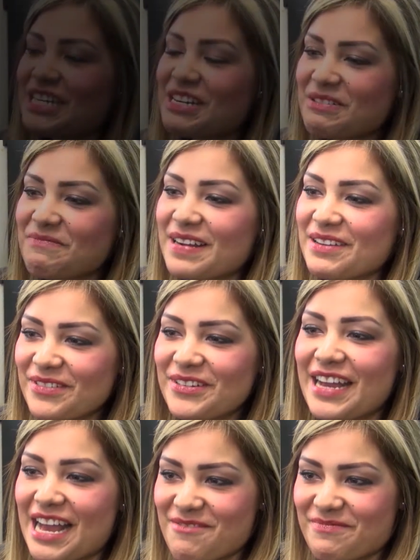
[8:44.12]
I
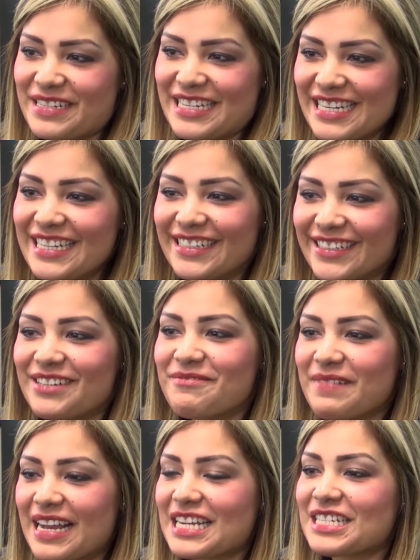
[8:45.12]
feel happy.
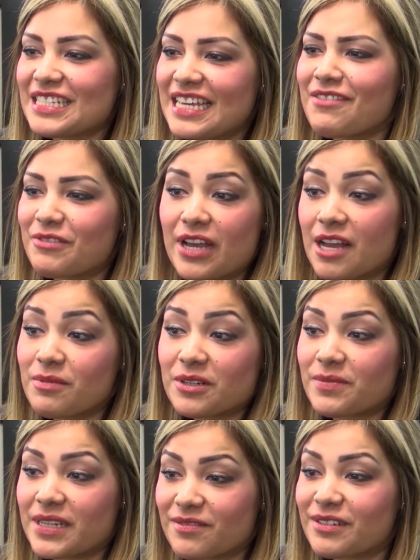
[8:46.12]
I feel happy
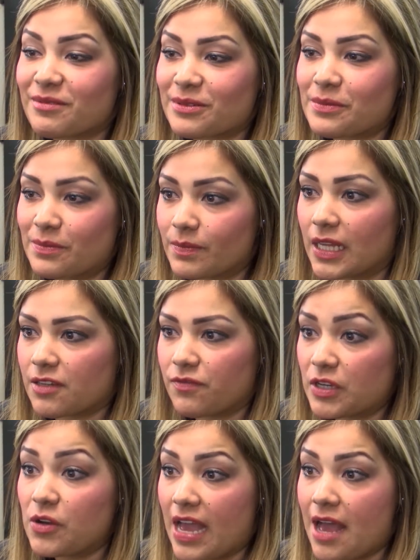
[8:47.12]
to make people
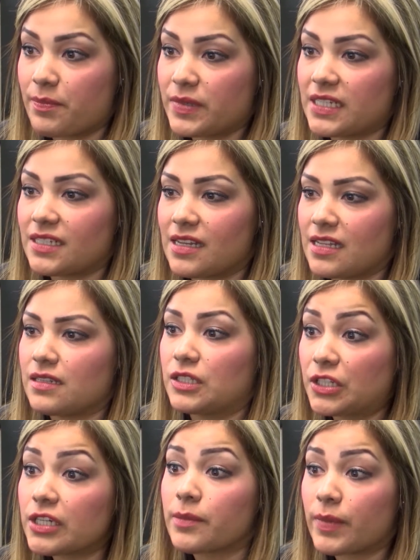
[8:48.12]
feel happy
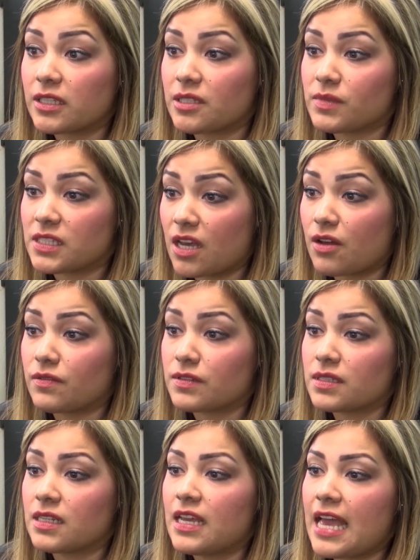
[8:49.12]
and good about
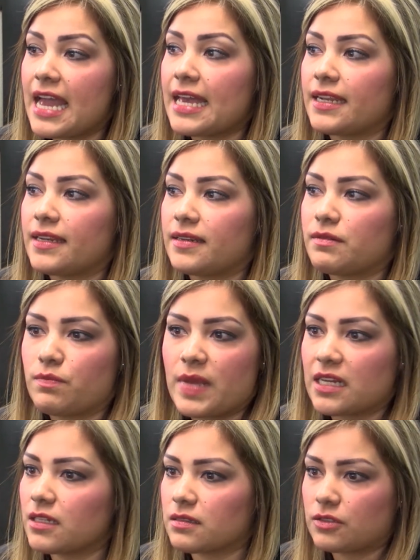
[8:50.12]
themselves, and
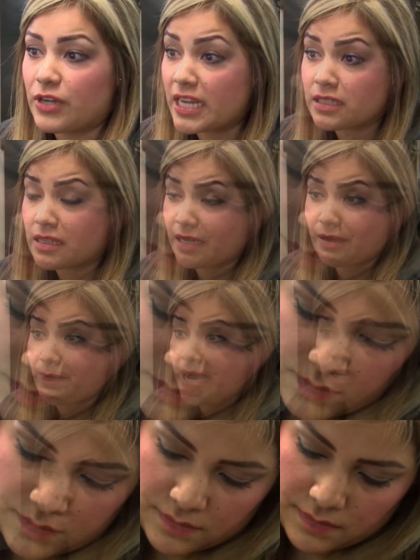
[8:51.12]
make a
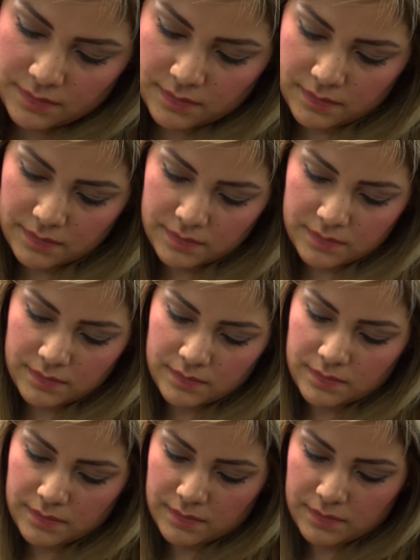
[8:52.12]
makeover.
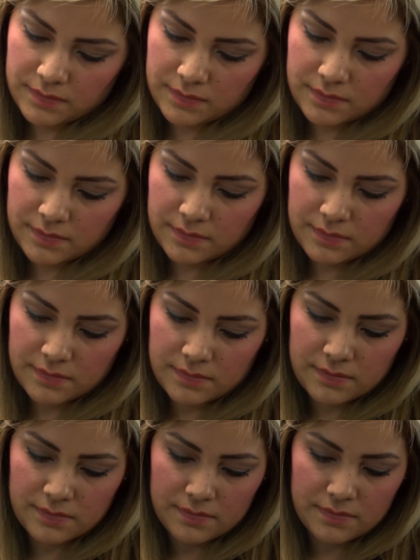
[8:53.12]
Sometimes I have to do
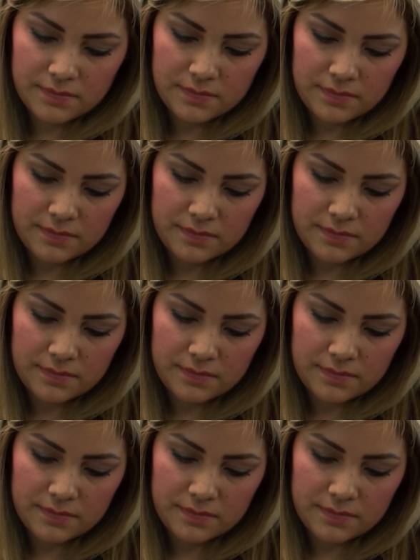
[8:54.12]
makeovers on people,